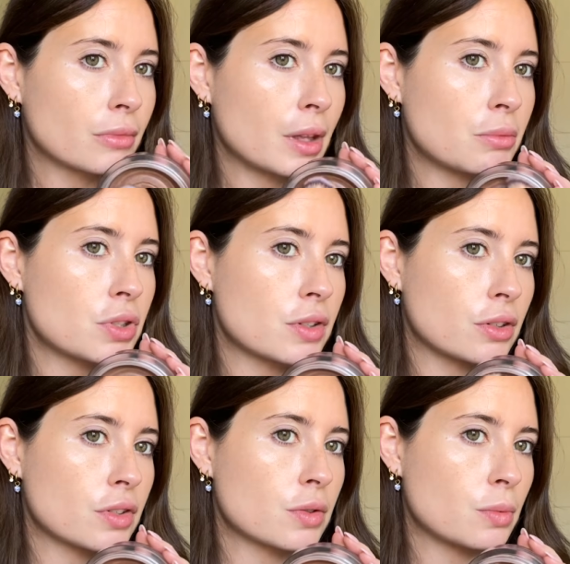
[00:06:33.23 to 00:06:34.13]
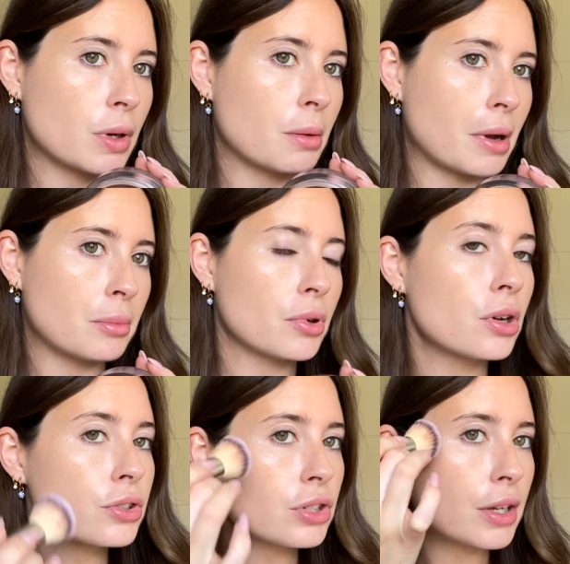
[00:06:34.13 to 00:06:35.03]
I'm just going to swirl my
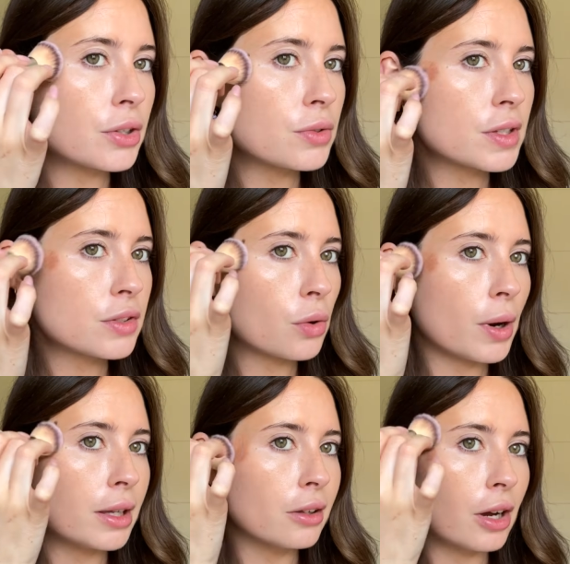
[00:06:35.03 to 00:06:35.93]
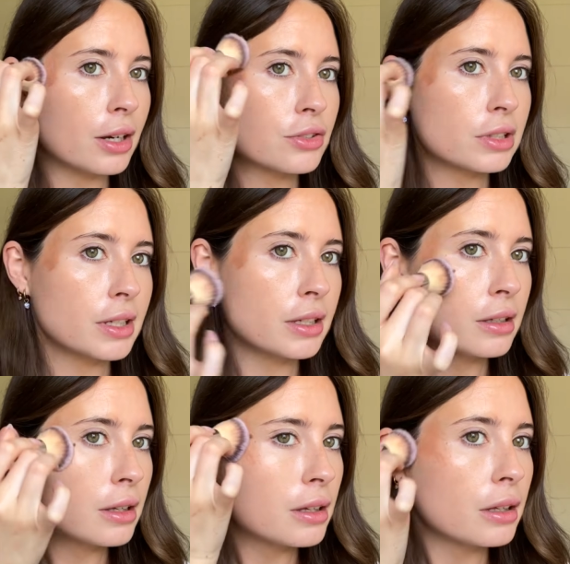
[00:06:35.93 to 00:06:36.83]
brush. I use this quite a lot, actually.
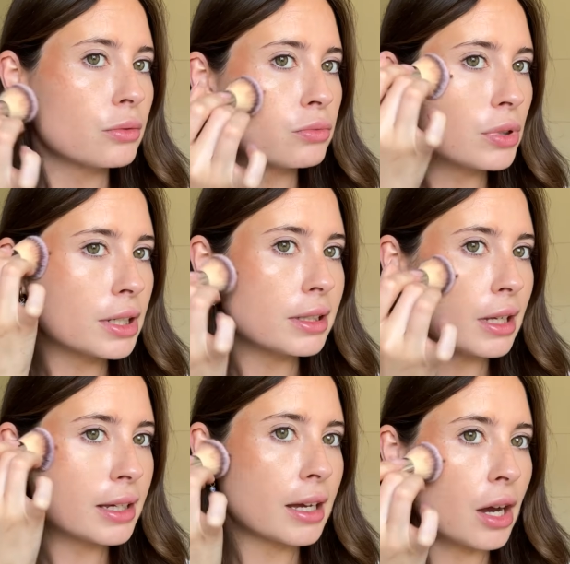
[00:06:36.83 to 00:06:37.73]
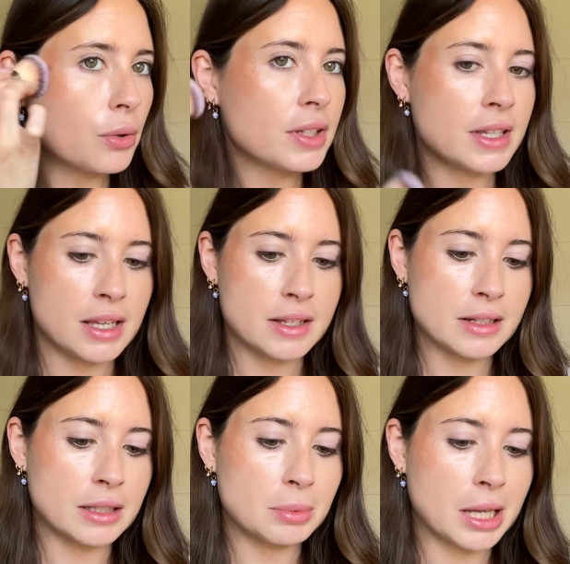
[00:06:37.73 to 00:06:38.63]
I really like how it
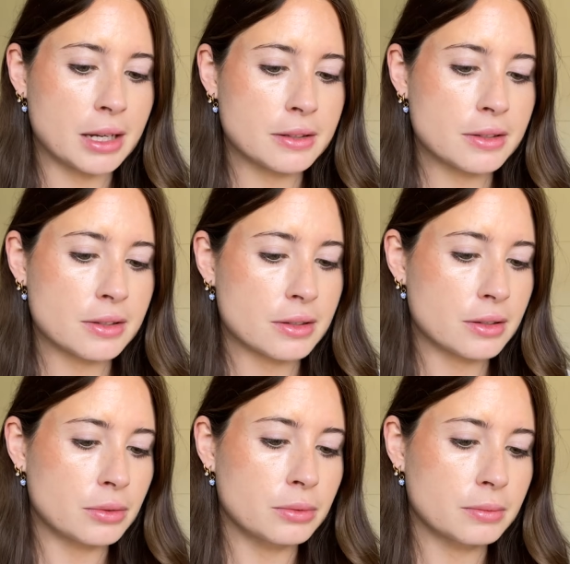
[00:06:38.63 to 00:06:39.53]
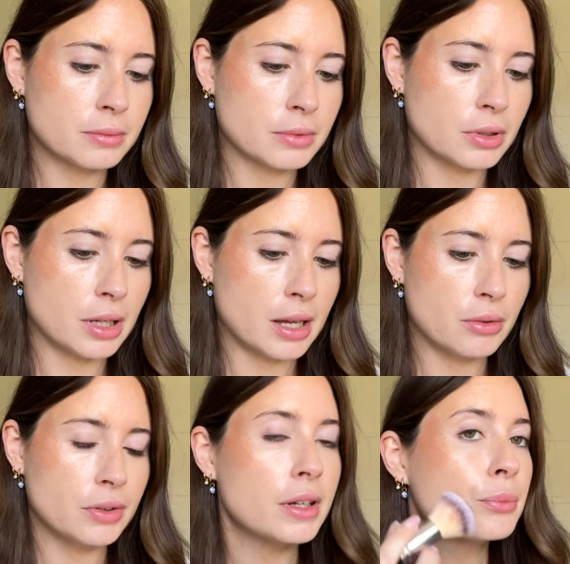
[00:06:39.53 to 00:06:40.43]
easily blends. Oh, got hair
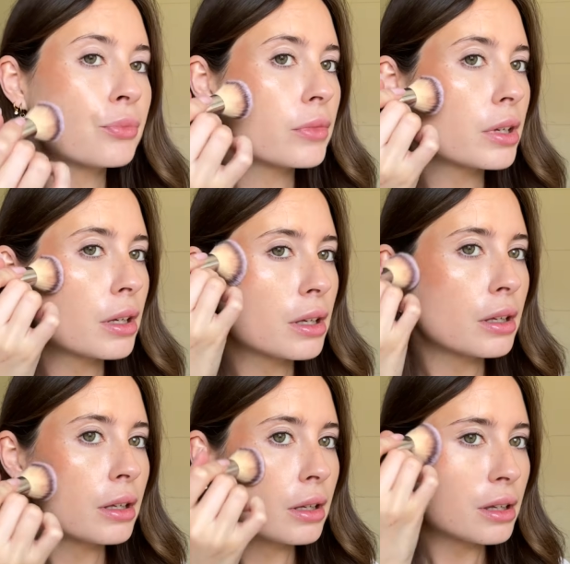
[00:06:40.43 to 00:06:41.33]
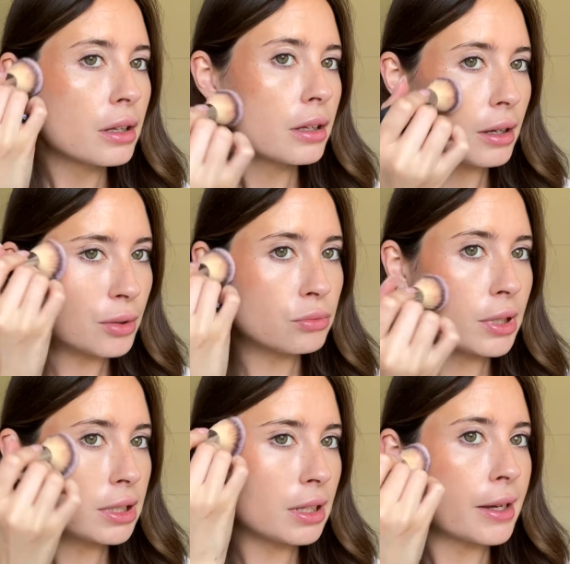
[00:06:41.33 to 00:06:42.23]
on there. I
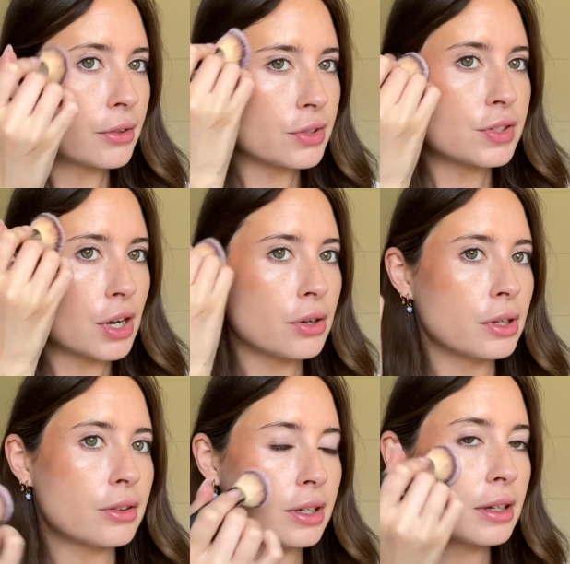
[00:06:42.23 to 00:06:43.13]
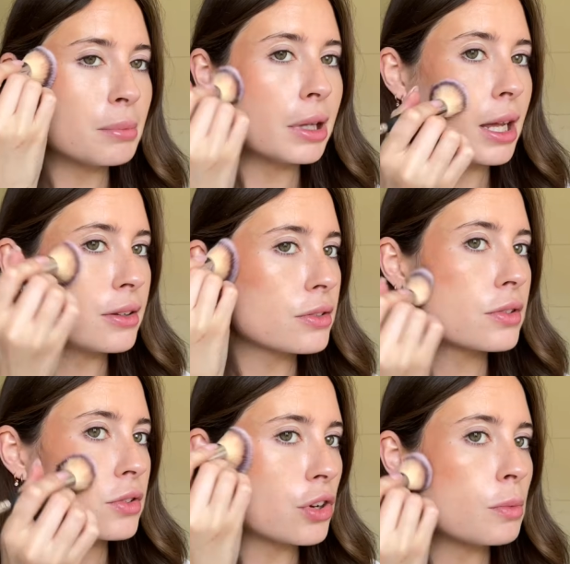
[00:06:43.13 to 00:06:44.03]
really like this tone. I think it blends
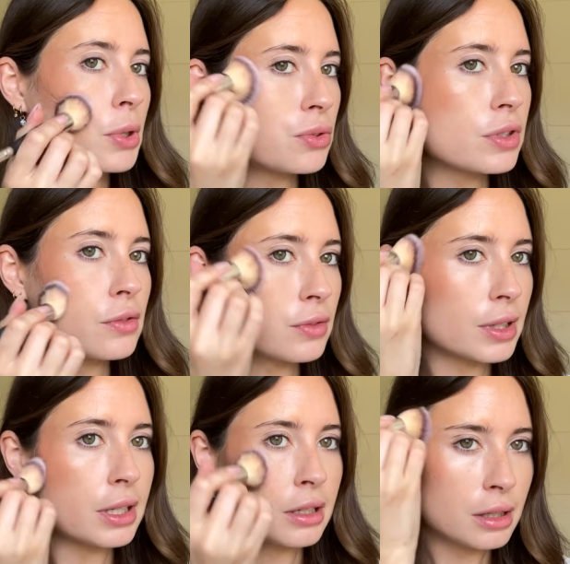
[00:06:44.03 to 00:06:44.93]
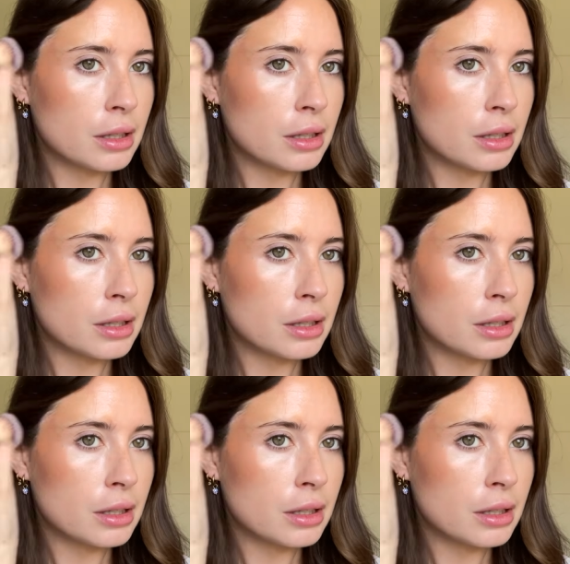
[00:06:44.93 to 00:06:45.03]
so beautifully,